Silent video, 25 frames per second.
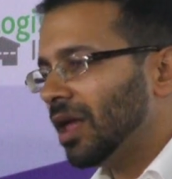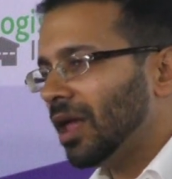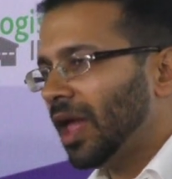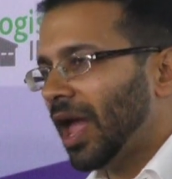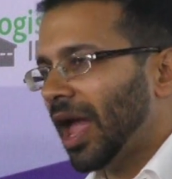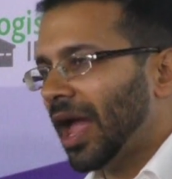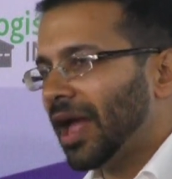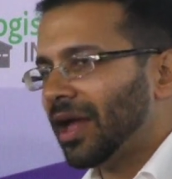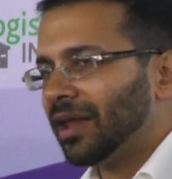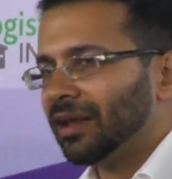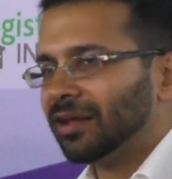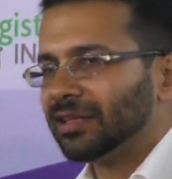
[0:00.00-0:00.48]

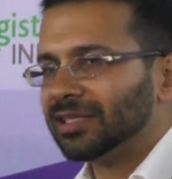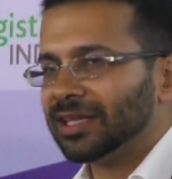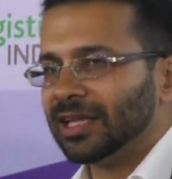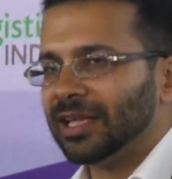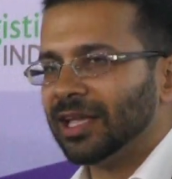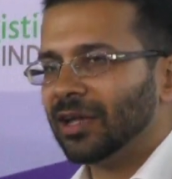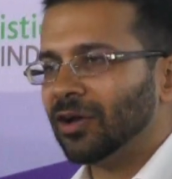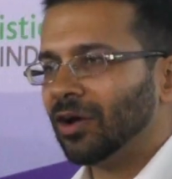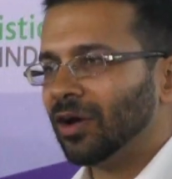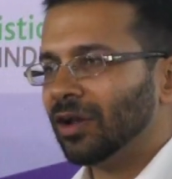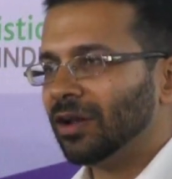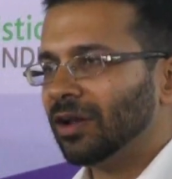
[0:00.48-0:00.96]
And
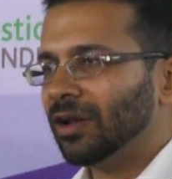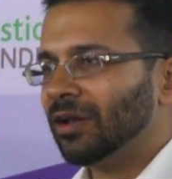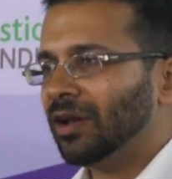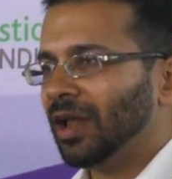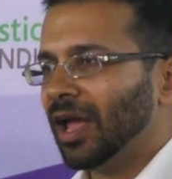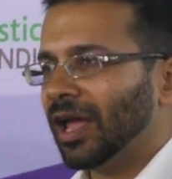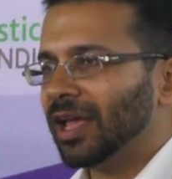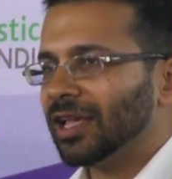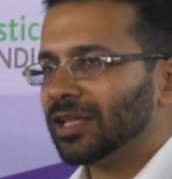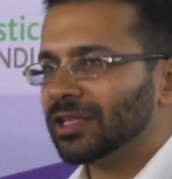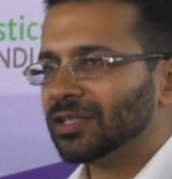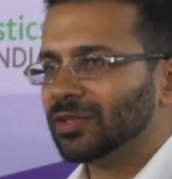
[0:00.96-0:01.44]
silicon,
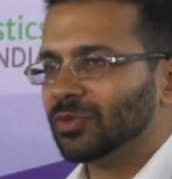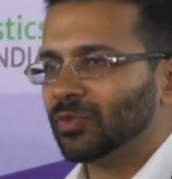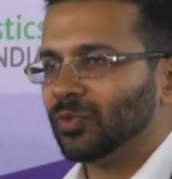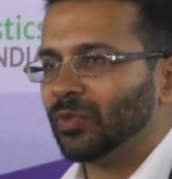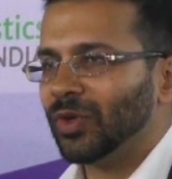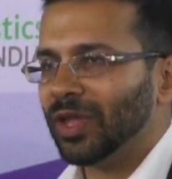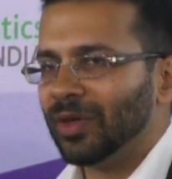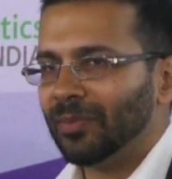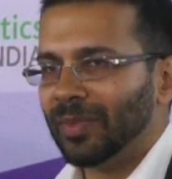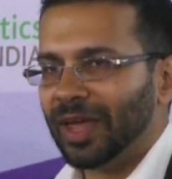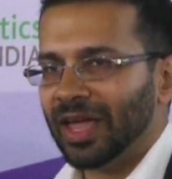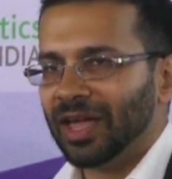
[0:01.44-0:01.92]
as
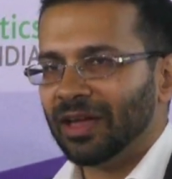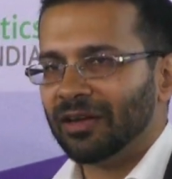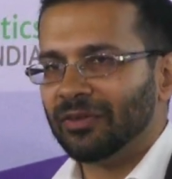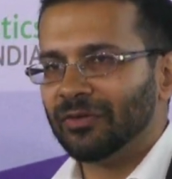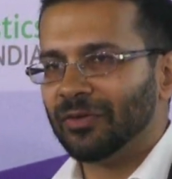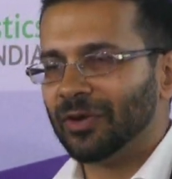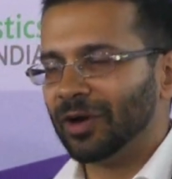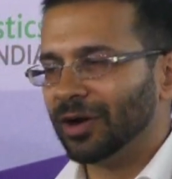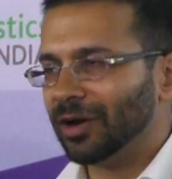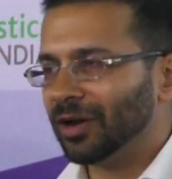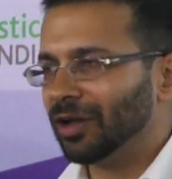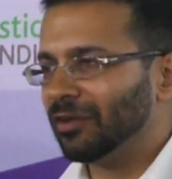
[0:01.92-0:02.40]
we may have
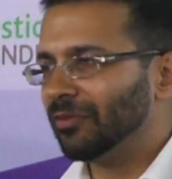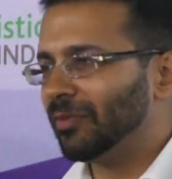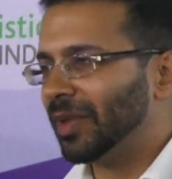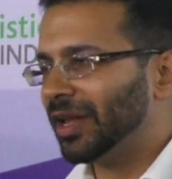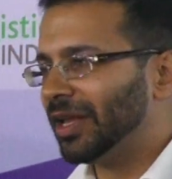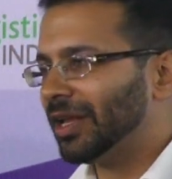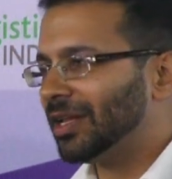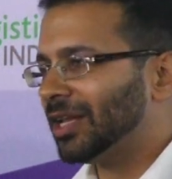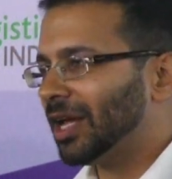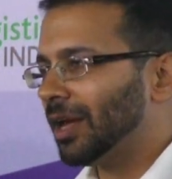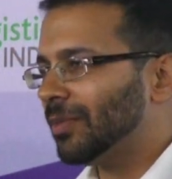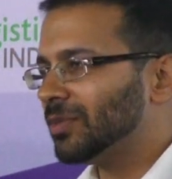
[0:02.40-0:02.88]
heard of
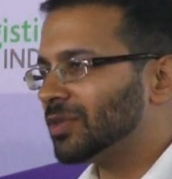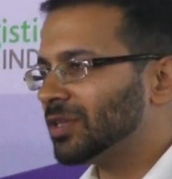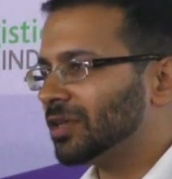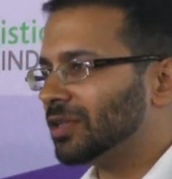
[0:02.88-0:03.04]
many times,